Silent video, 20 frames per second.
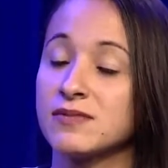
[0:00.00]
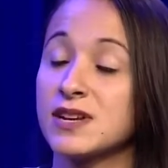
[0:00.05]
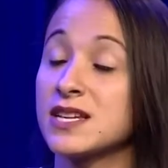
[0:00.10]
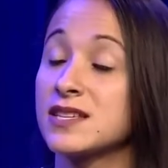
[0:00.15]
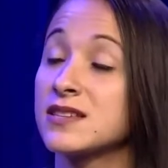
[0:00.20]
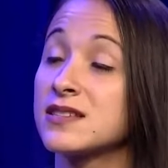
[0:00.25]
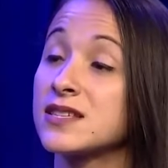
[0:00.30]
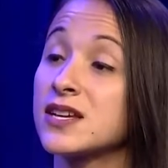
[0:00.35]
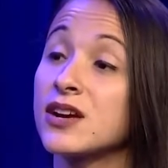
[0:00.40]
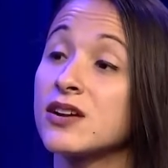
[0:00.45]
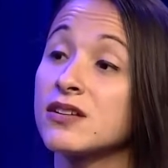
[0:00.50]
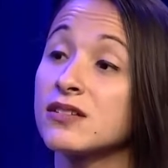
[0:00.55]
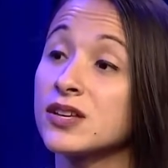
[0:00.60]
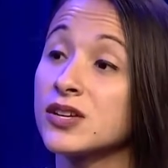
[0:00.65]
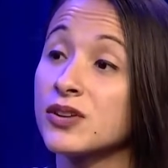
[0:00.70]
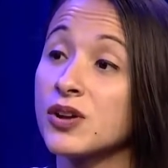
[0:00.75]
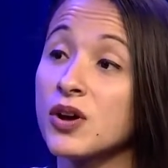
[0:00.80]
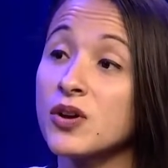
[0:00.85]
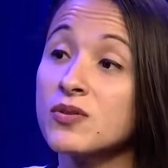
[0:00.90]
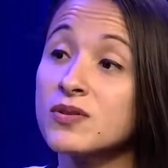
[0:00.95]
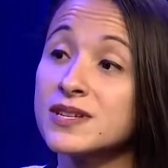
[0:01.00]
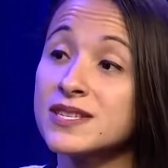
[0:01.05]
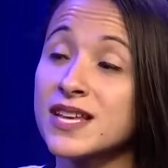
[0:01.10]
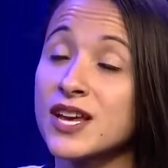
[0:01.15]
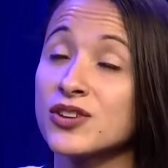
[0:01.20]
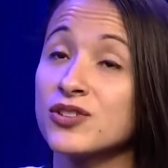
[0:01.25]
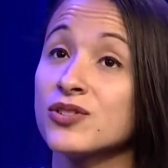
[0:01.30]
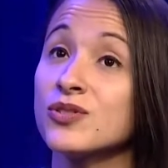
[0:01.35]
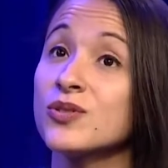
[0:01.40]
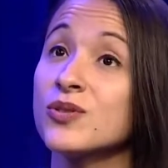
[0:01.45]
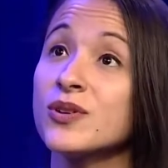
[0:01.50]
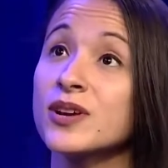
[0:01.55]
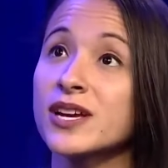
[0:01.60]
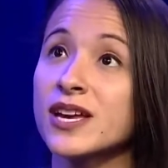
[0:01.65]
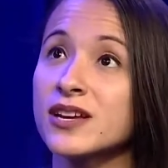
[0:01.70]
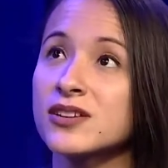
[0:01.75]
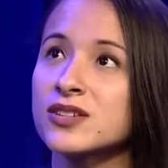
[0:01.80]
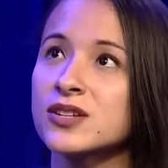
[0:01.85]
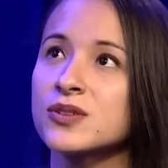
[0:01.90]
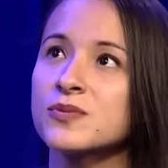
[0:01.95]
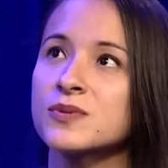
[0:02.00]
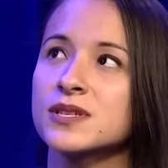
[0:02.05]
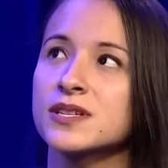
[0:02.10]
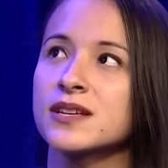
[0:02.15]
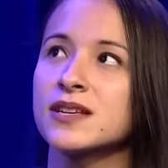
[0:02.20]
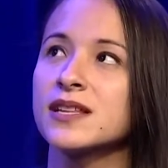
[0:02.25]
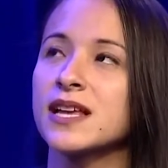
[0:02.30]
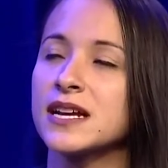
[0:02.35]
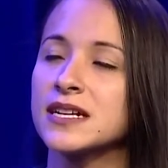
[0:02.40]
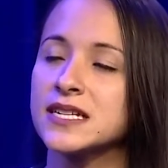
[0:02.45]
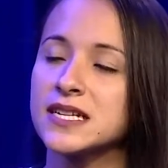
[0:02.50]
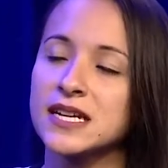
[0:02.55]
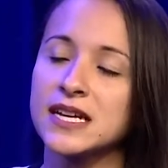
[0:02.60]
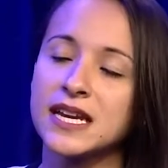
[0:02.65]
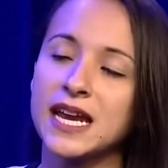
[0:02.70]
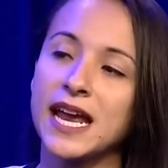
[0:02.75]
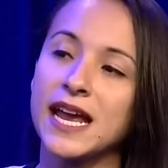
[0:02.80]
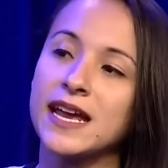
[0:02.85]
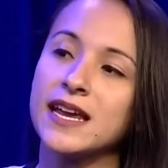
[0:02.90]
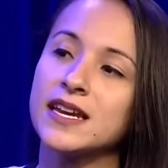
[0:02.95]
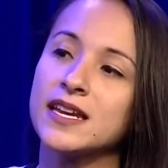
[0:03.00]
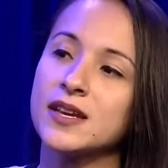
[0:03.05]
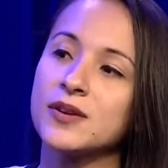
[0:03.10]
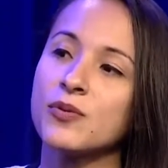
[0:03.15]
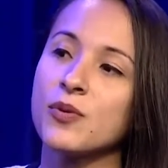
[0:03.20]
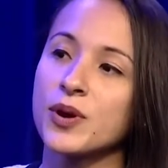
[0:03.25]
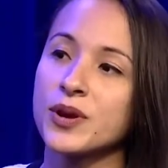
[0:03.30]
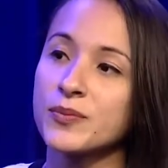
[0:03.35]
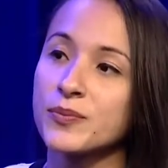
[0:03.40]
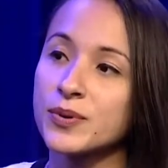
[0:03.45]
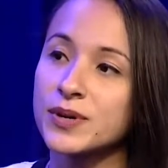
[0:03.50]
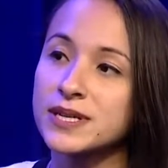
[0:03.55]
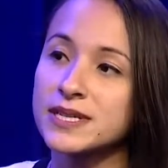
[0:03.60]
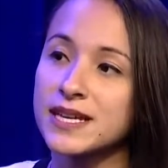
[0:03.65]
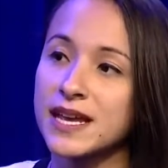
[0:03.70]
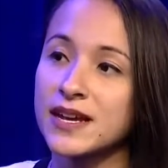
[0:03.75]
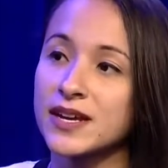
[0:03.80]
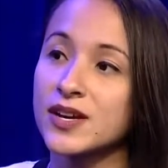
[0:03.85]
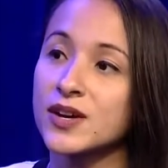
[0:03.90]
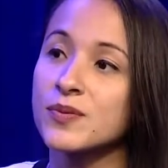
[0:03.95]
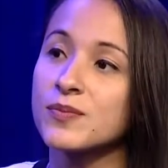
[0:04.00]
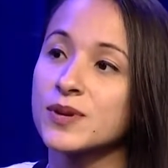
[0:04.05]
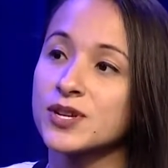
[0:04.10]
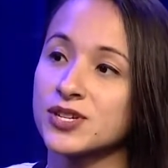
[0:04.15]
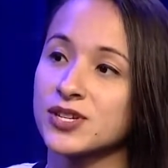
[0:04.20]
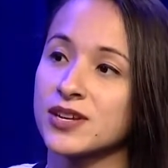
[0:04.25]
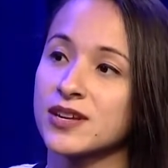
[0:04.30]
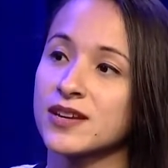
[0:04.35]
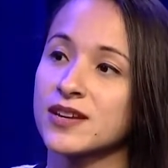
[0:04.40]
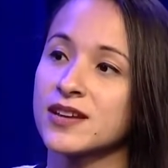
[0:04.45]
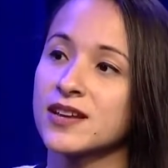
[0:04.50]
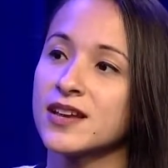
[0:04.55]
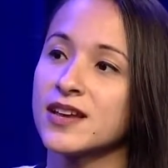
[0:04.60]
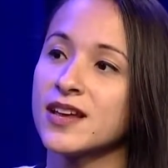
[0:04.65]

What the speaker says: necessarily know is that New York actually was collecting an 81% commission